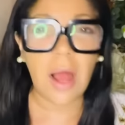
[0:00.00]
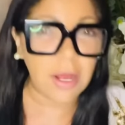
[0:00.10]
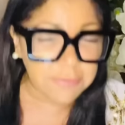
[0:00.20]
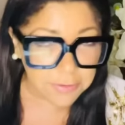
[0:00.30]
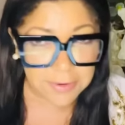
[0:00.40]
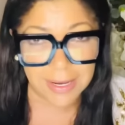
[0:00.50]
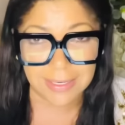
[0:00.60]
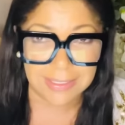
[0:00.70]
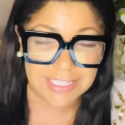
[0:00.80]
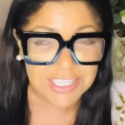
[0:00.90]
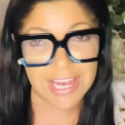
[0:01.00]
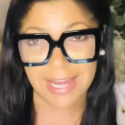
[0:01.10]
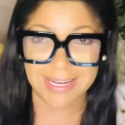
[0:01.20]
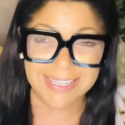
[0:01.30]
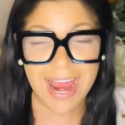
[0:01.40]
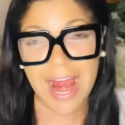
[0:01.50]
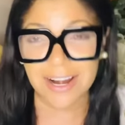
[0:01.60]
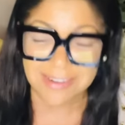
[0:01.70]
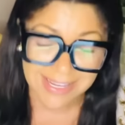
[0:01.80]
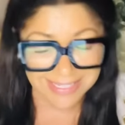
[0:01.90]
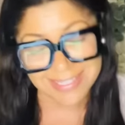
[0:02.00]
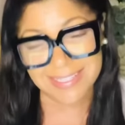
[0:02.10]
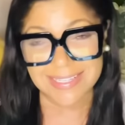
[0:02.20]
covering, Janet Harris,